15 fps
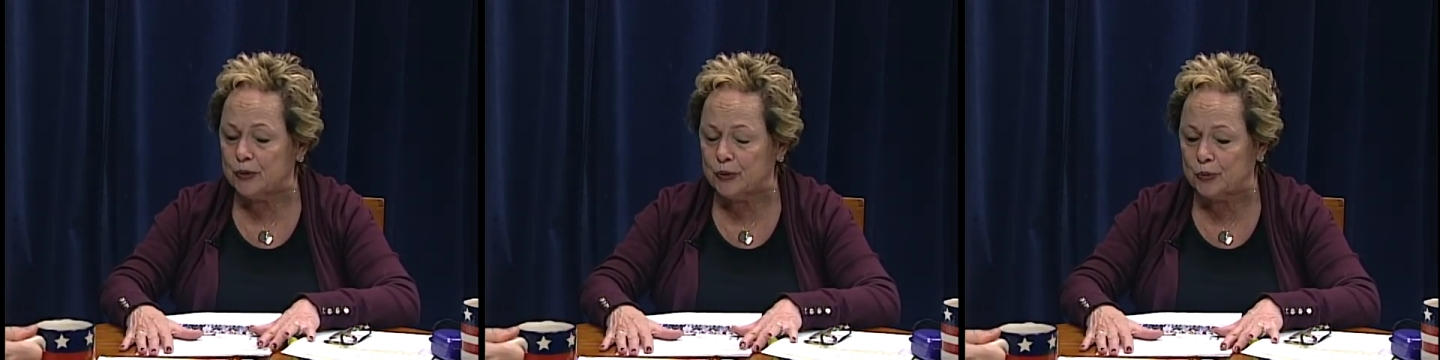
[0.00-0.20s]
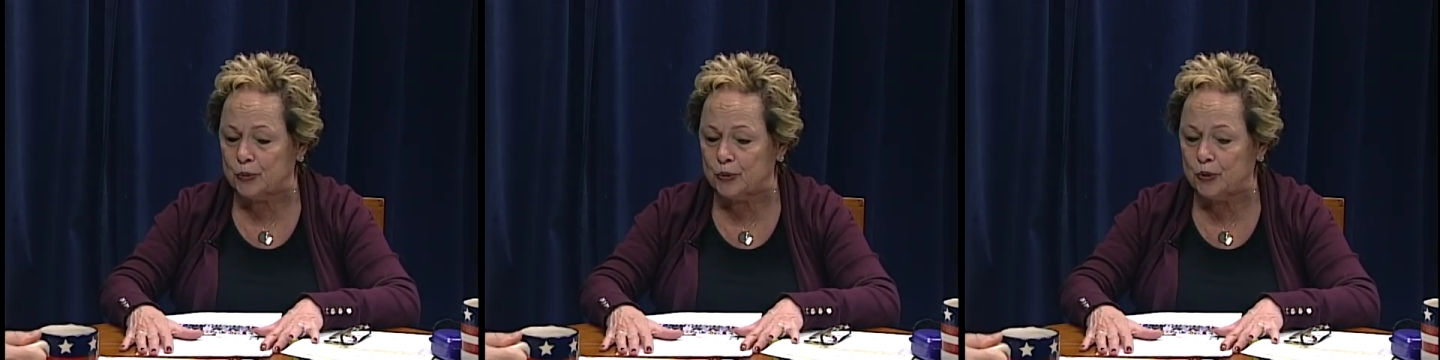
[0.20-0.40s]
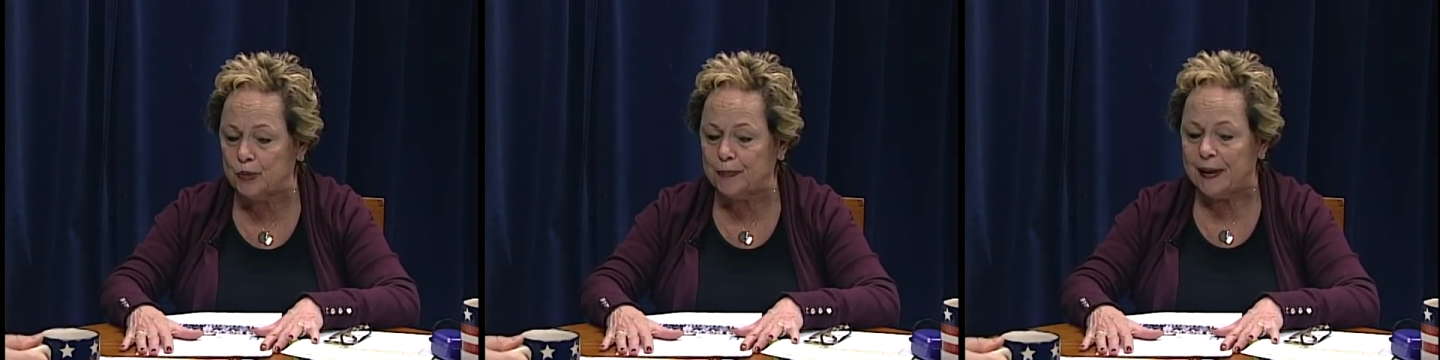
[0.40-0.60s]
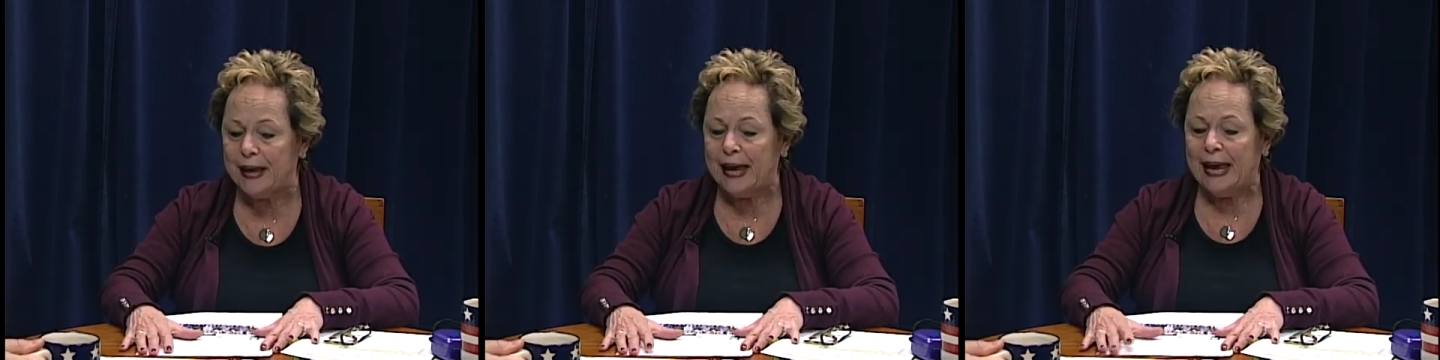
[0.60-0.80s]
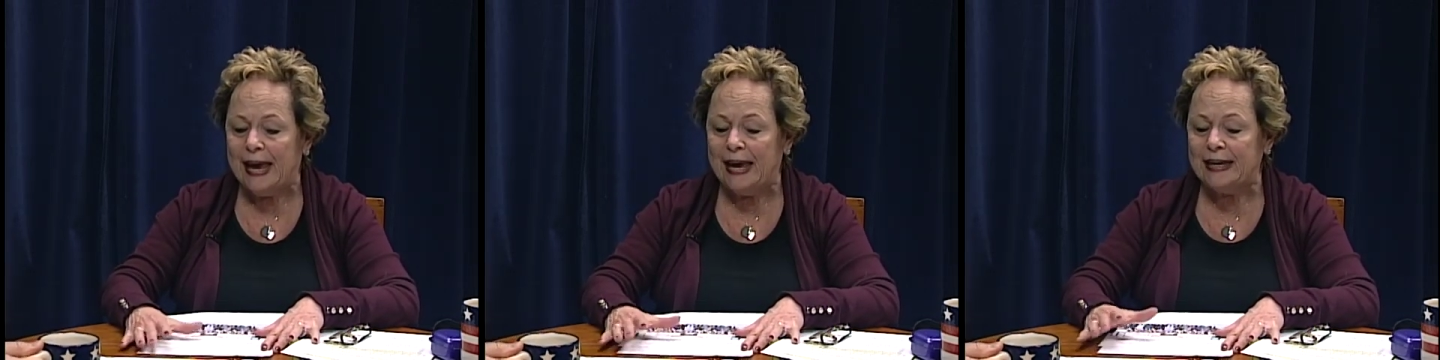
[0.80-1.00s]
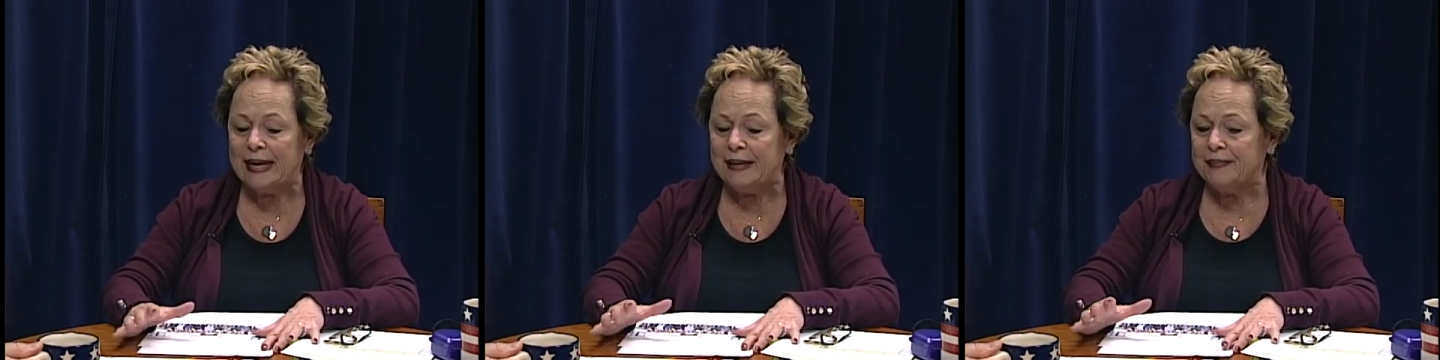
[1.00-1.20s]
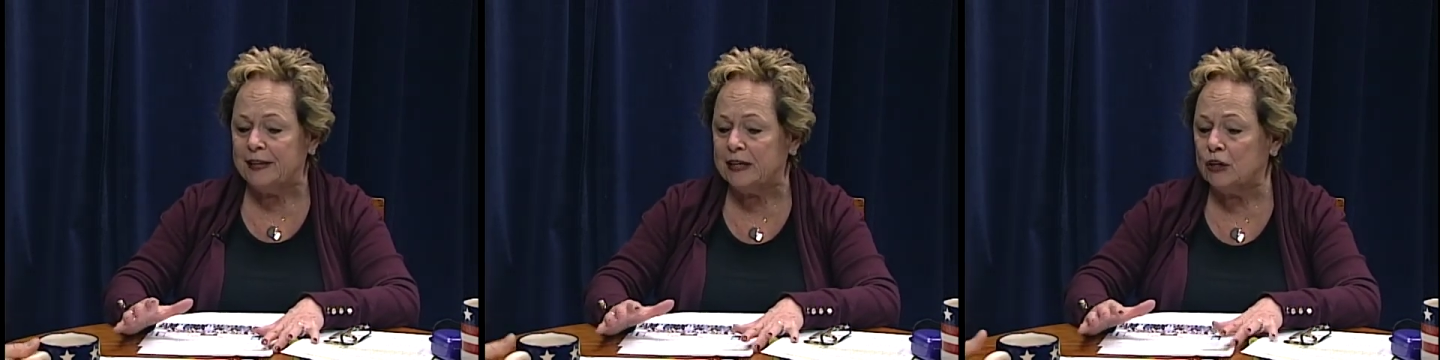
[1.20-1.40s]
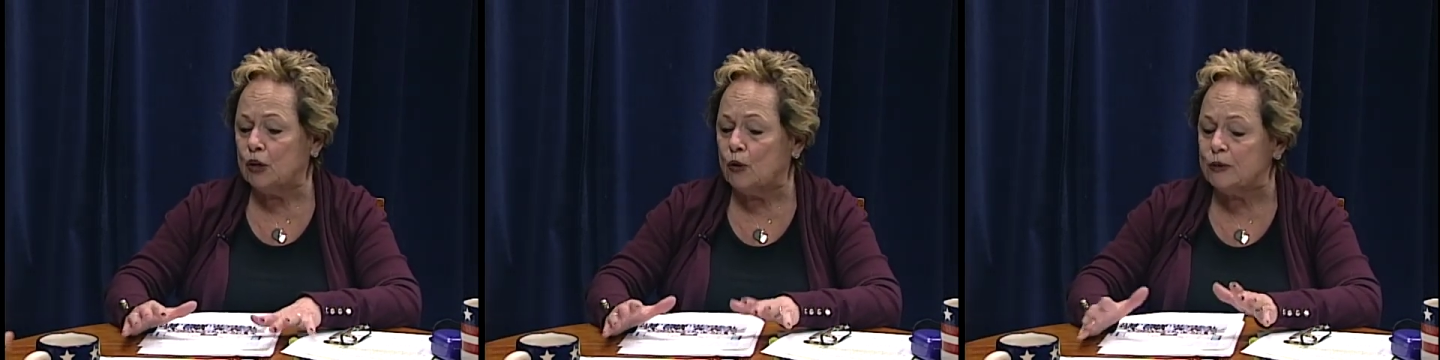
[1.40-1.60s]
group, and I think
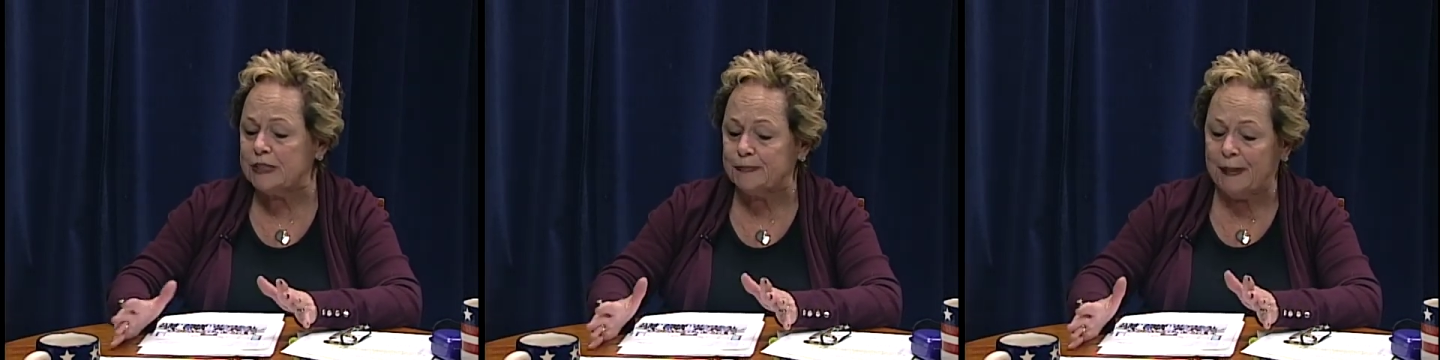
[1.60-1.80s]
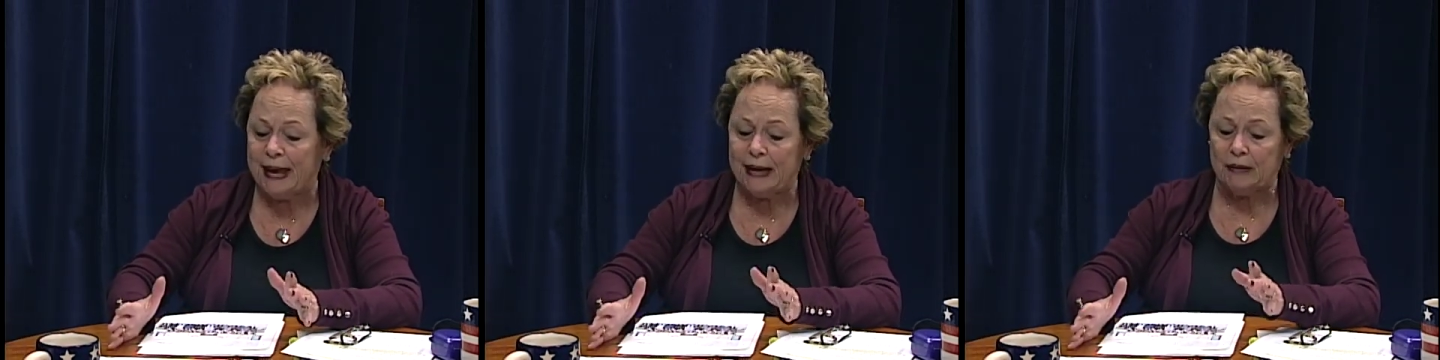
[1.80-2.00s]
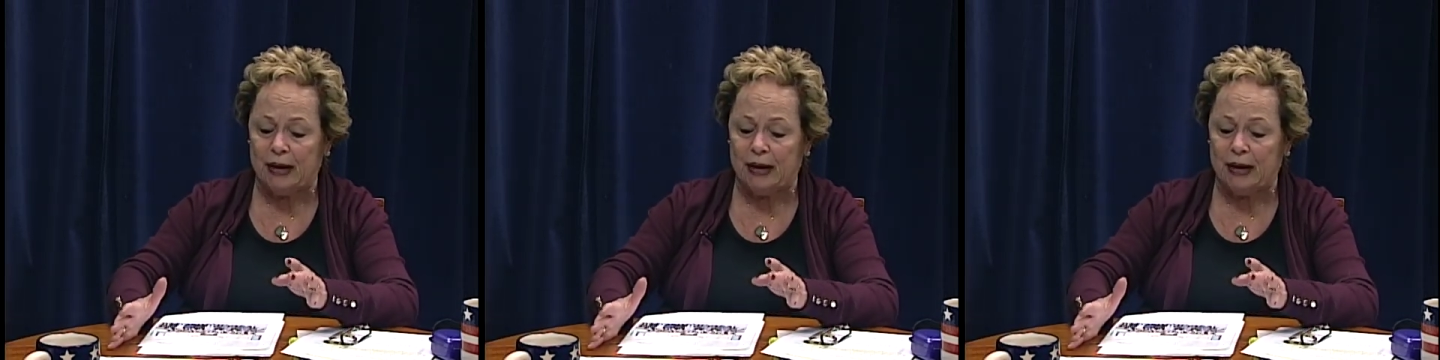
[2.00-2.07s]
it goes back.